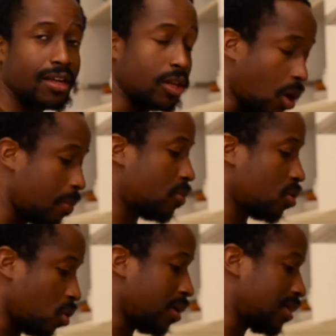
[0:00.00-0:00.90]
a lot
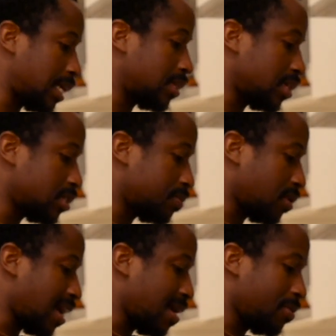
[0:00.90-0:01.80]
more oil than this,
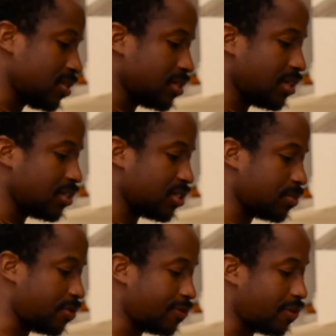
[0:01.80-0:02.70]
but I personally
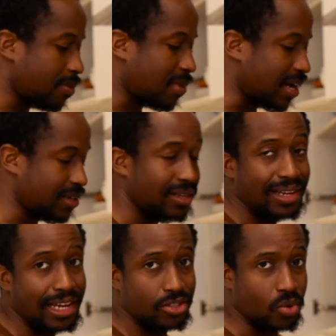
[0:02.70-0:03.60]
just prefer mine
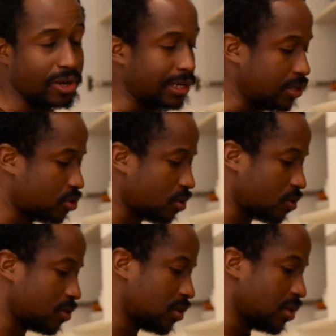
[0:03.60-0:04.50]
less oily,
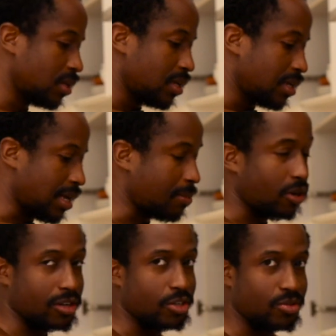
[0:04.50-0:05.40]
so I'm
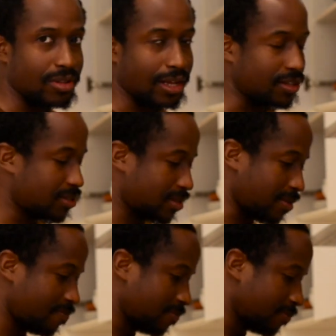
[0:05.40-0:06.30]
not going to do that this time.